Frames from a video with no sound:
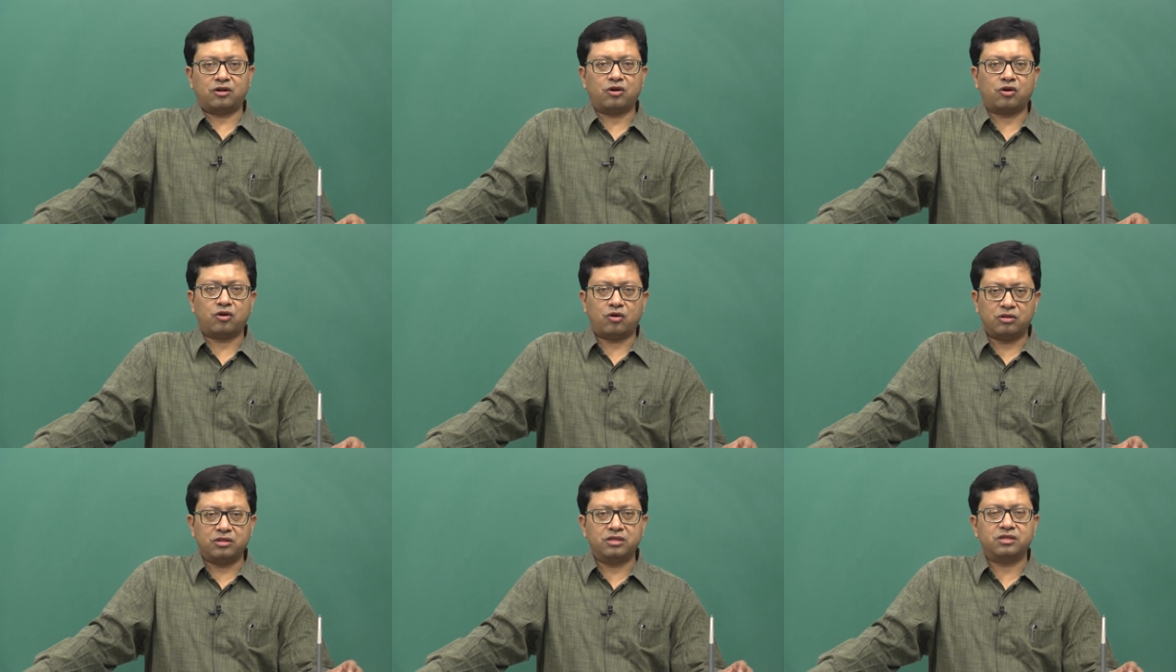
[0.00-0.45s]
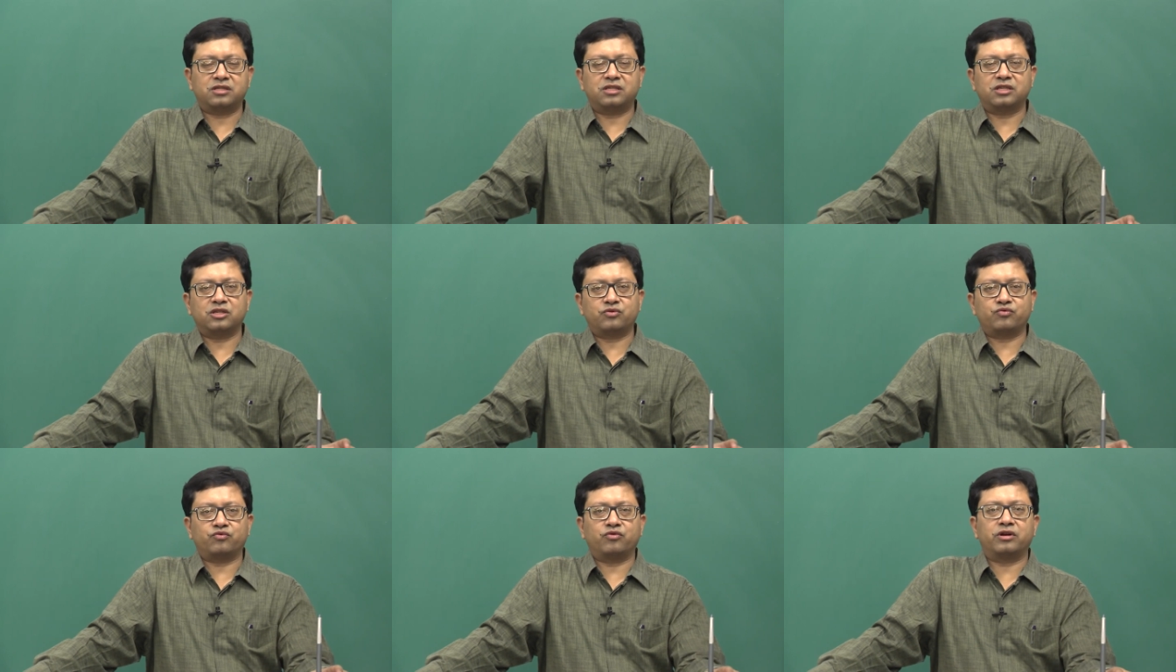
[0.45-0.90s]
and all these
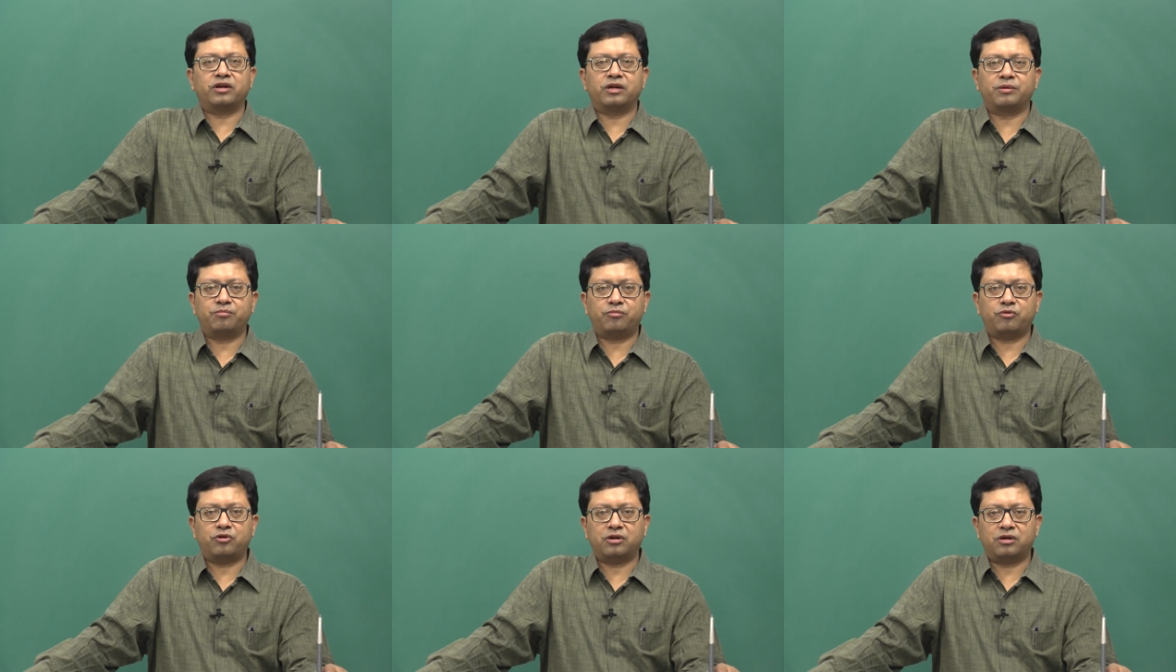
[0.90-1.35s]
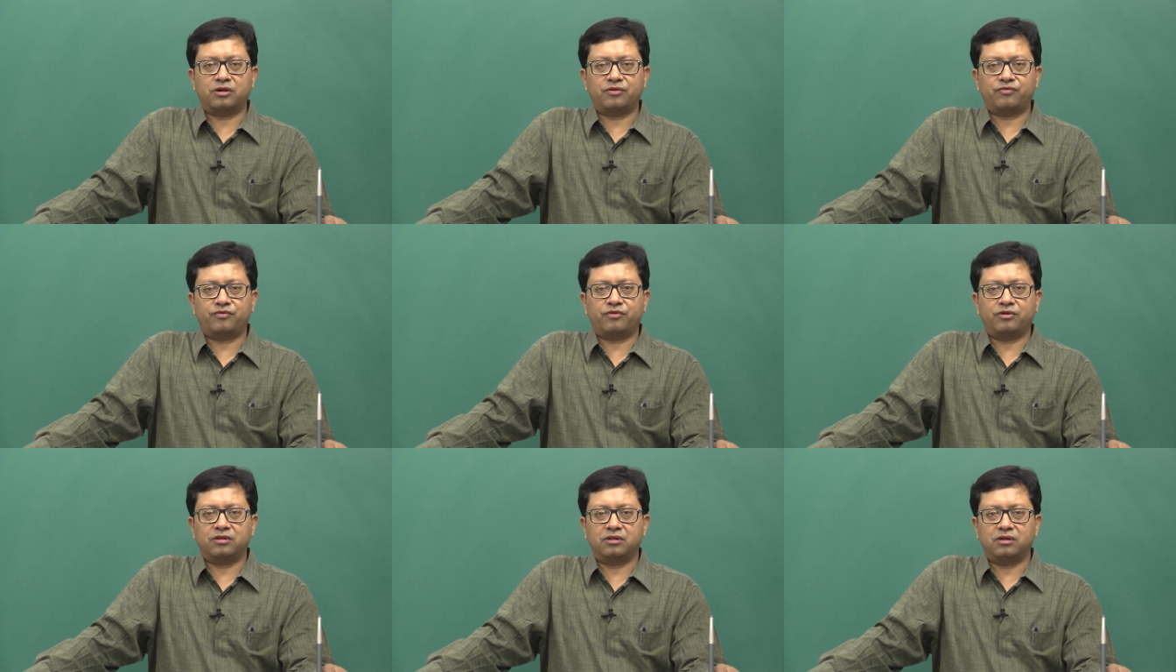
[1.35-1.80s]
things were
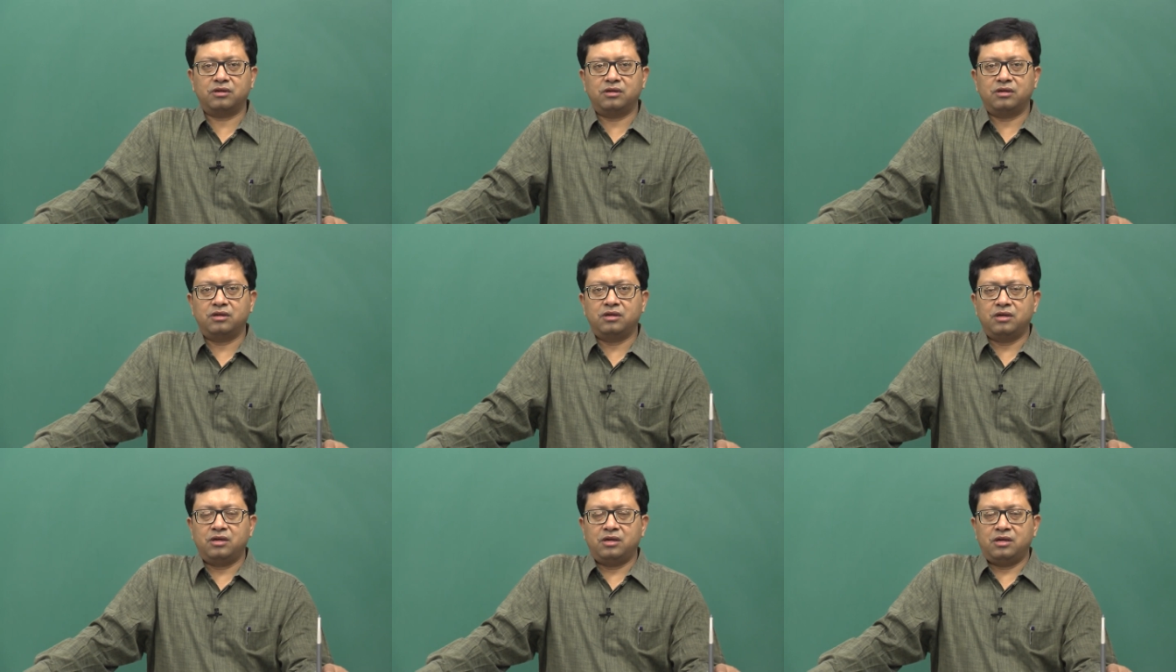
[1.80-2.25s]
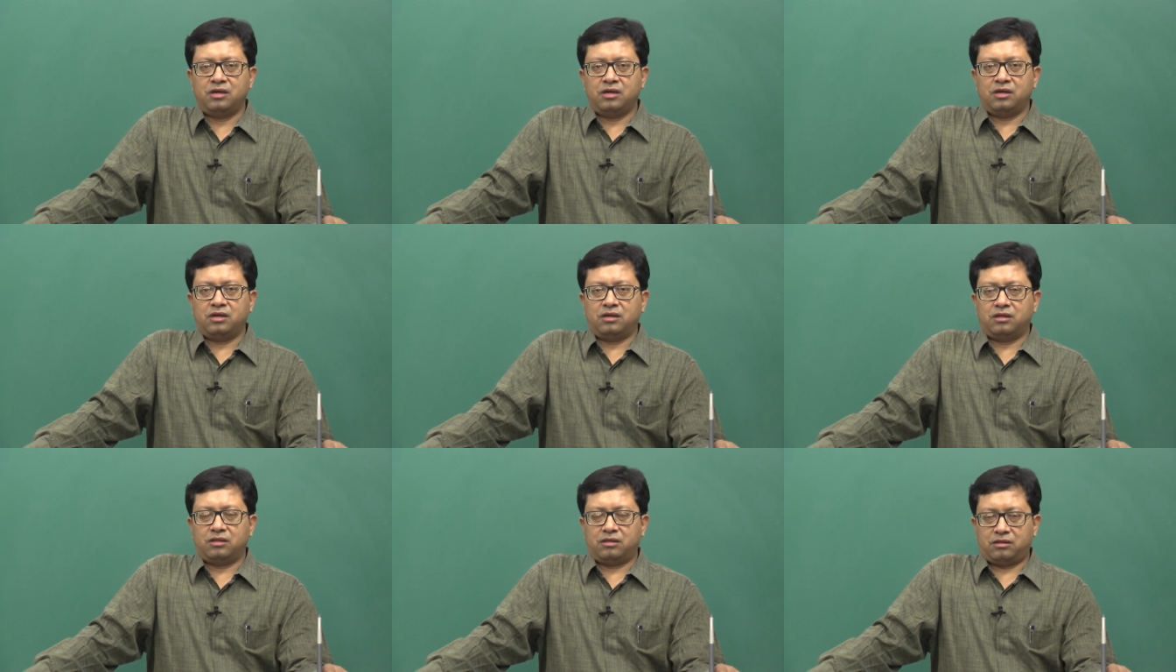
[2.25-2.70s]
important for
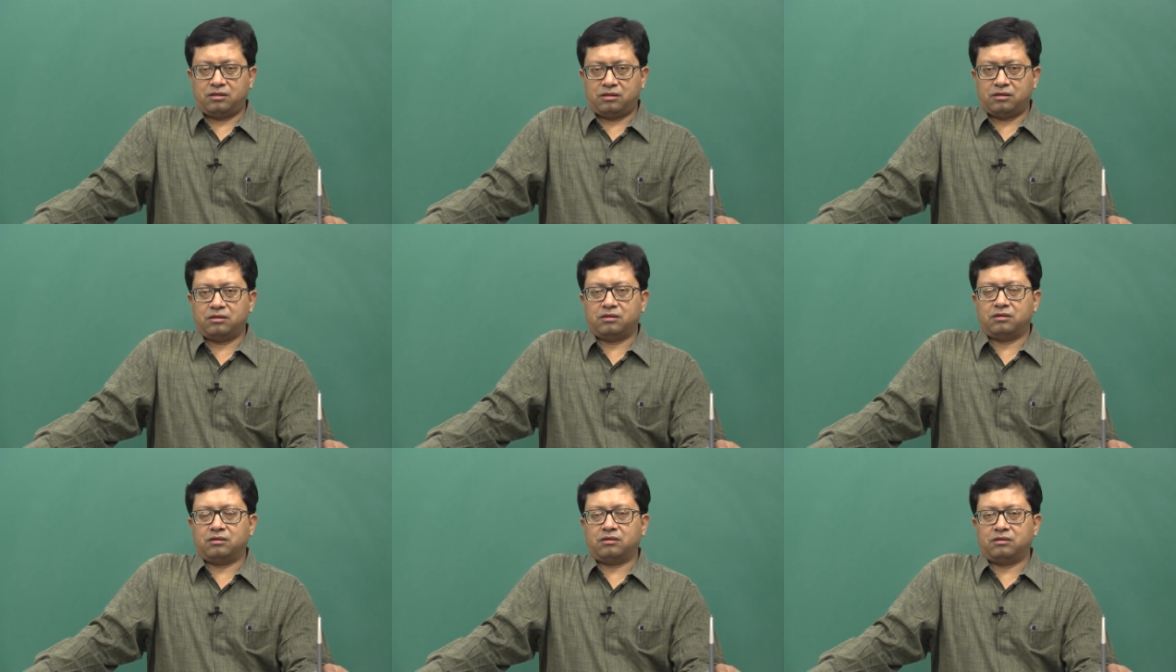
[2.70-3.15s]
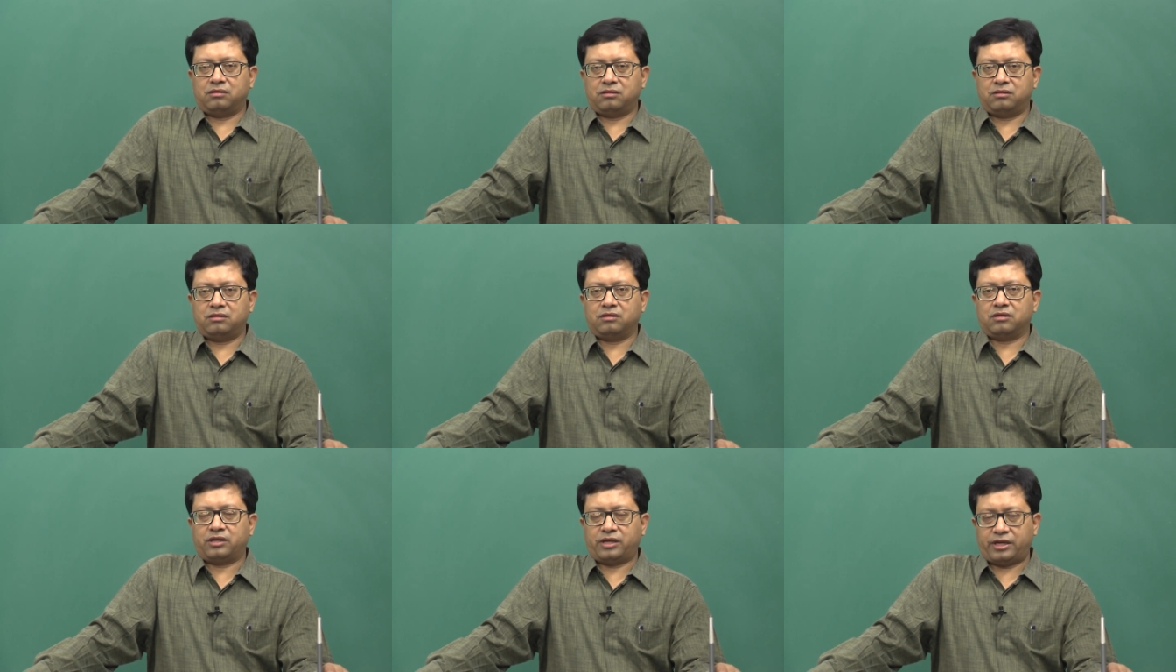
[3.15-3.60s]

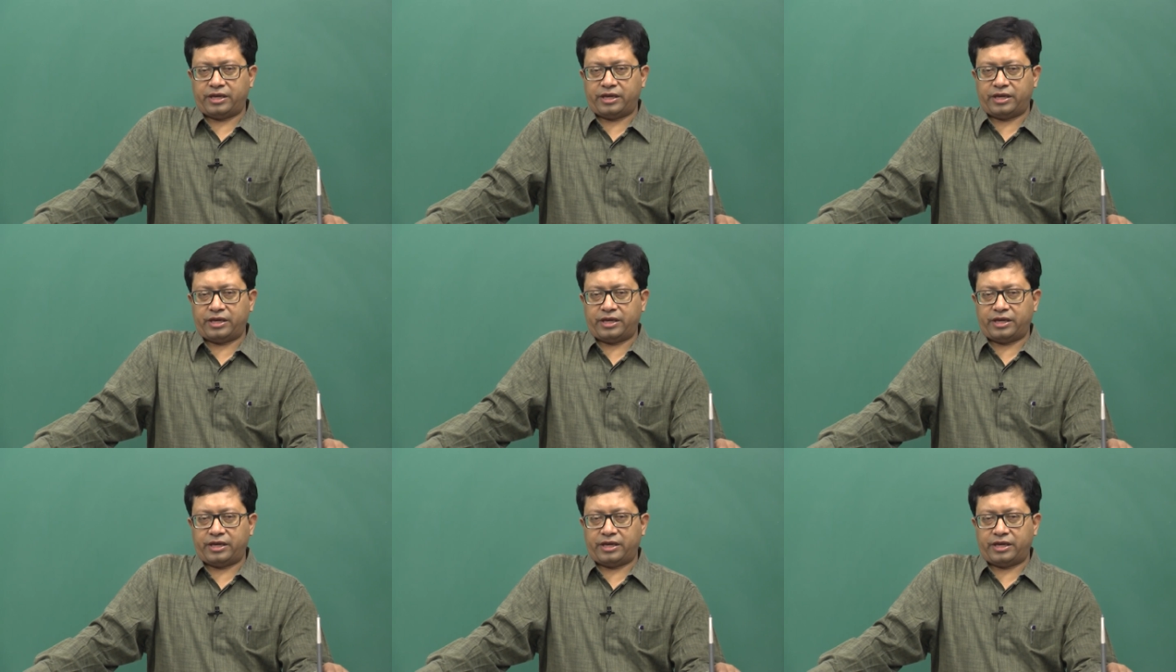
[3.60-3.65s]
the